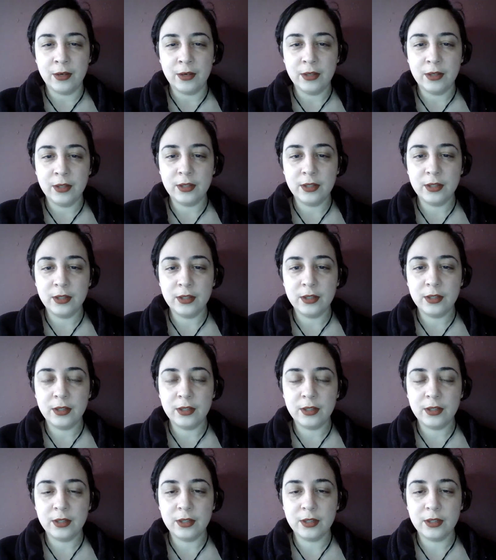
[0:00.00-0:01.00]

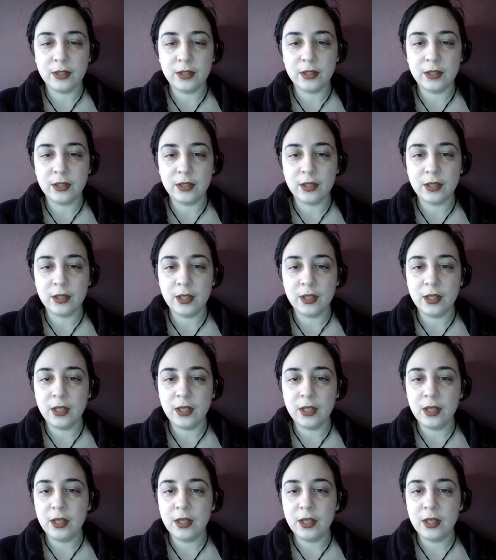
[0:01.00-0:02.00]

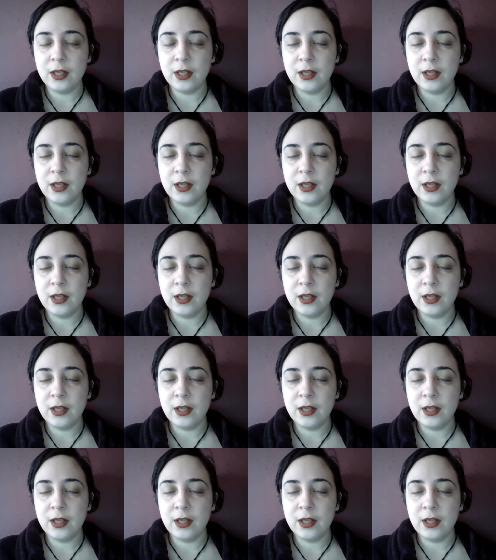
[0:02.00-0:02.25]
[no speech]